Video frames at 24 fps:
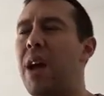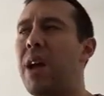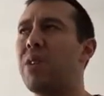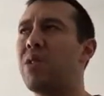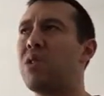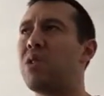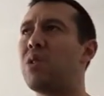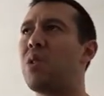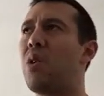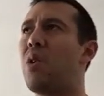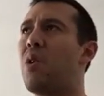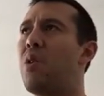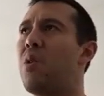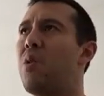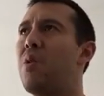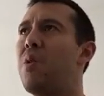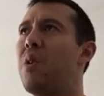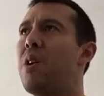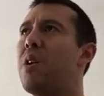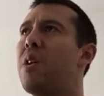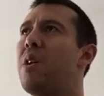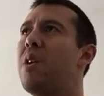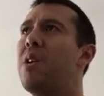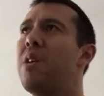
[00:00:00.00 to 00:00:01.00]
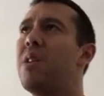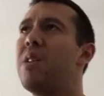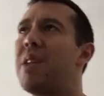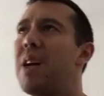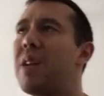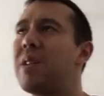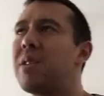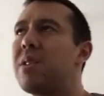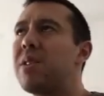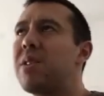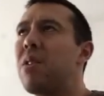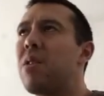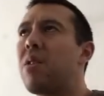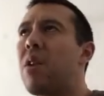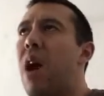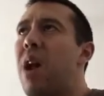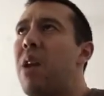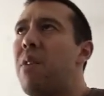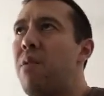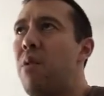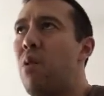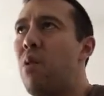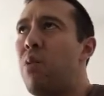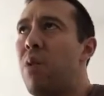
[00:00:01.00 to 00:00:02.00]
And so that's still
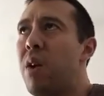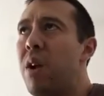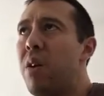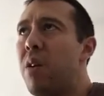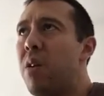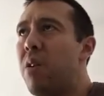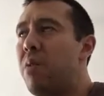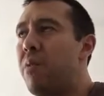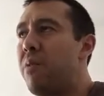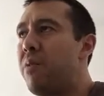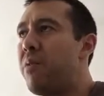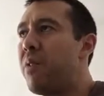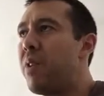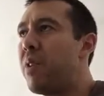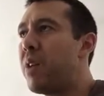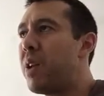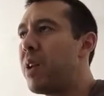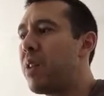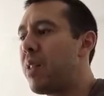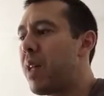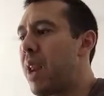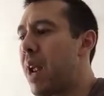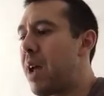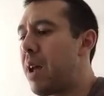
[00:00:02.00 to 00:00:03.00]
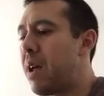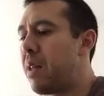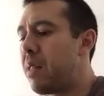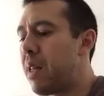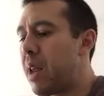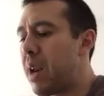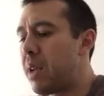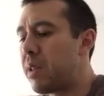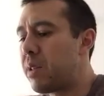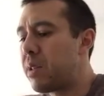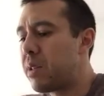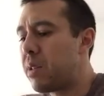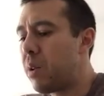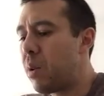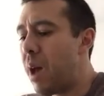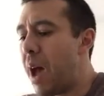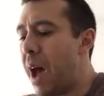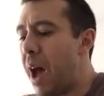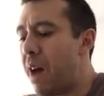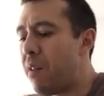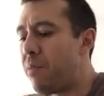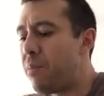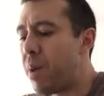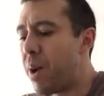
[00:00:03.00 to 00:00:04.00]
kind of a weird feeling that I still
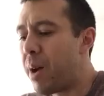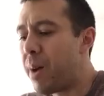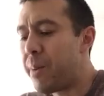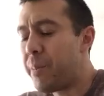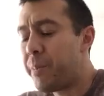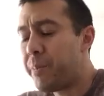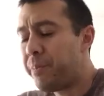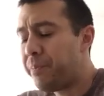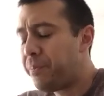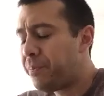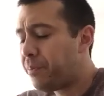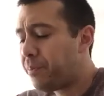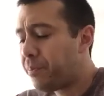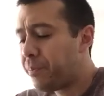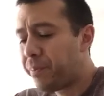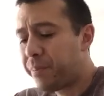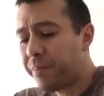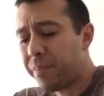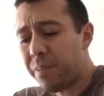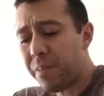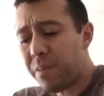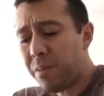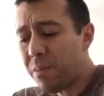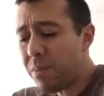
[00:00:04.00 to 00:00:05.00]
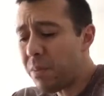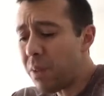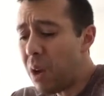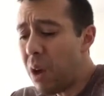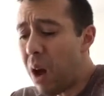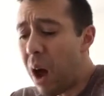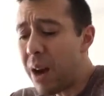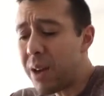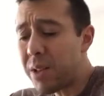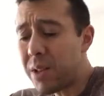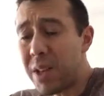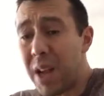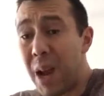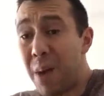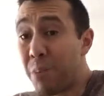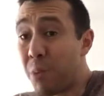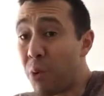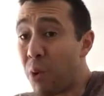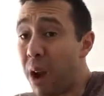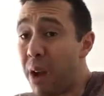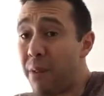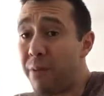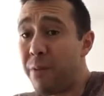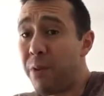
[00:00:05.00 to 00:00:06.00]
have, but honestly,
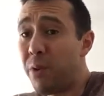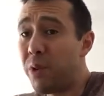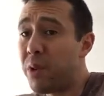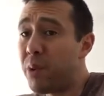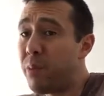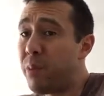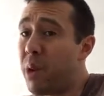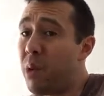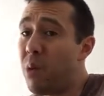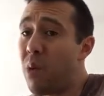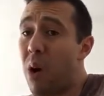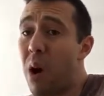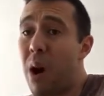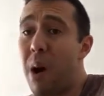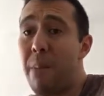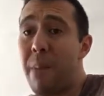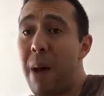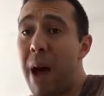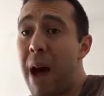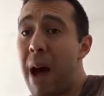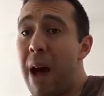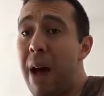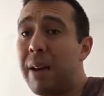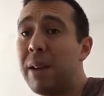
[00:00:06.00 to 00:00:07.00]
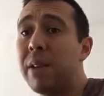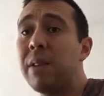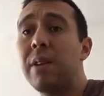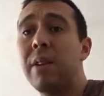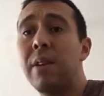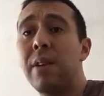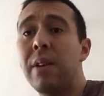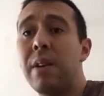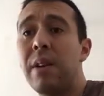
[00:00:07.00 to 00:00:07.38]
I'm grateful to be where I'm at.